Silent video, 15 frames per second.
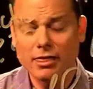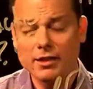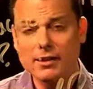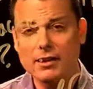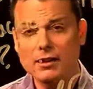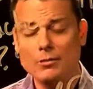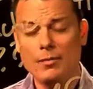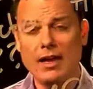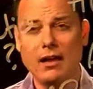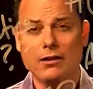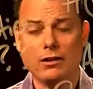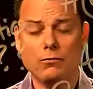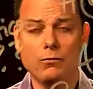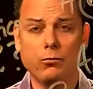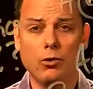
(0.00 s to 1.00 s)
thinking
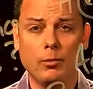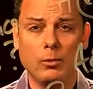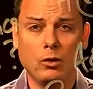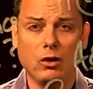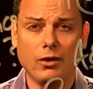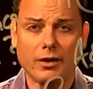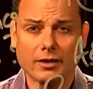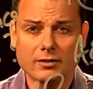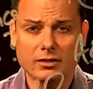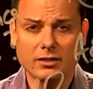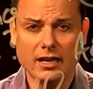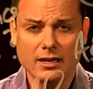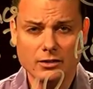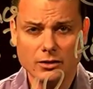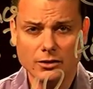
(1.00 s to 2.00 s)
about informal or
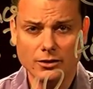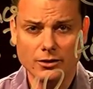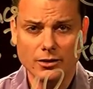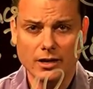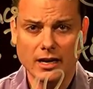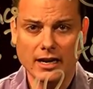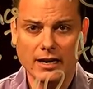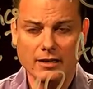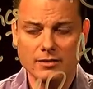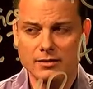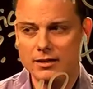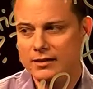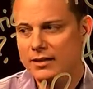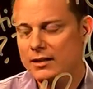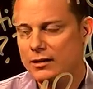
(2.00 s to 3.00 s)
incidental learning is
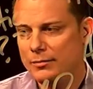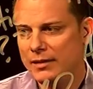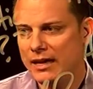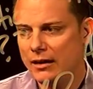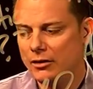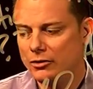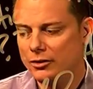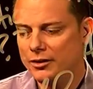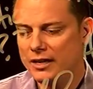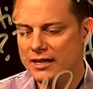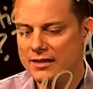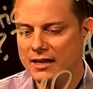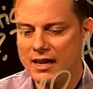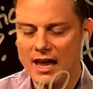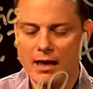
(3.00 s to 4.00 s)
thinking about
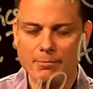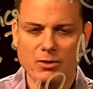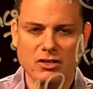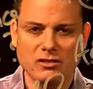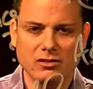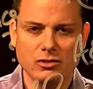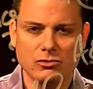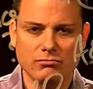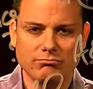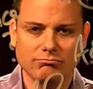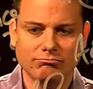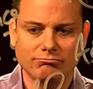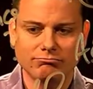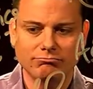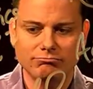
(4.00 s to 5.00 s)
learning that happens
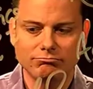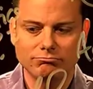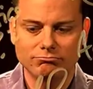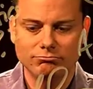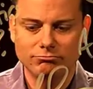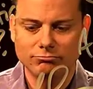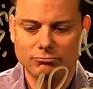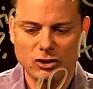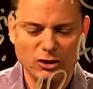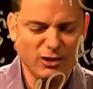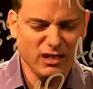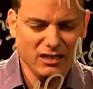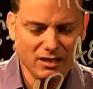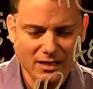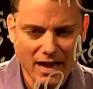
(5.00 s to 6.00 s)

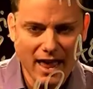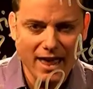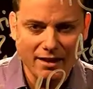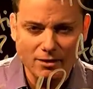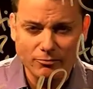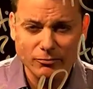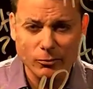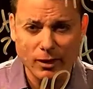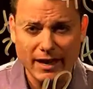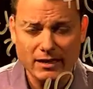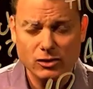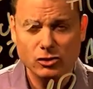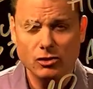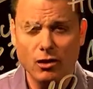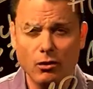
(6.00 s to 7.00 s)
during the day,
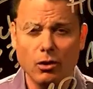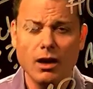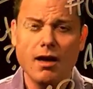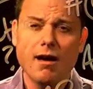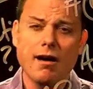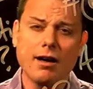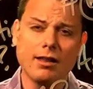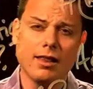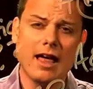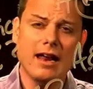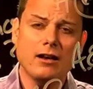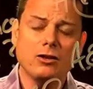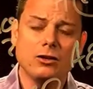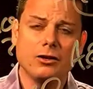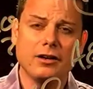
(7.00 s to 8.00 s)
right? So a
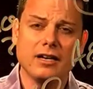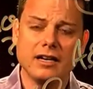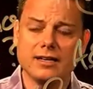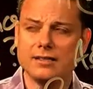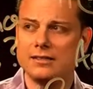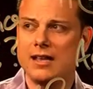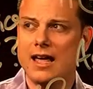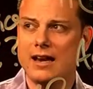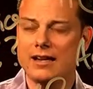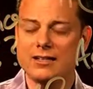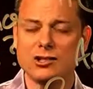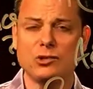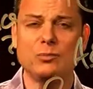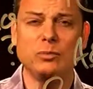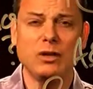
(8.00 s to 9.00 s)
lot of learning is not
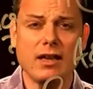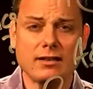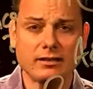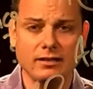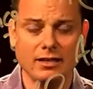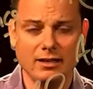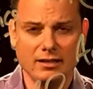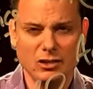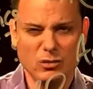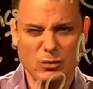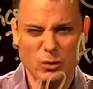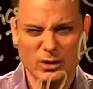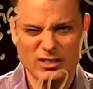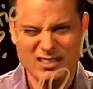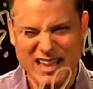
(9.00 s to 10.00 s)
explicit, it's
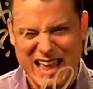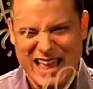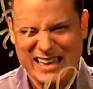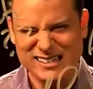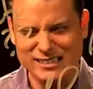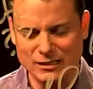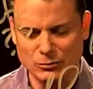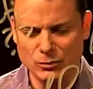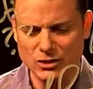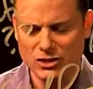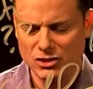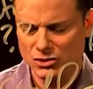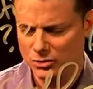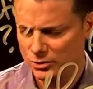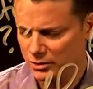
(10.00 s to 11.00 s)
more tacit. We
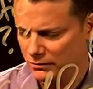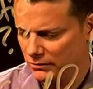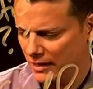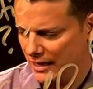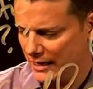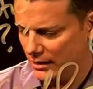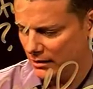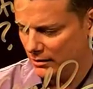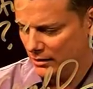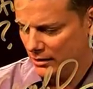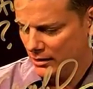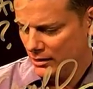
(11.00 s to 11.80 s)
just sort of like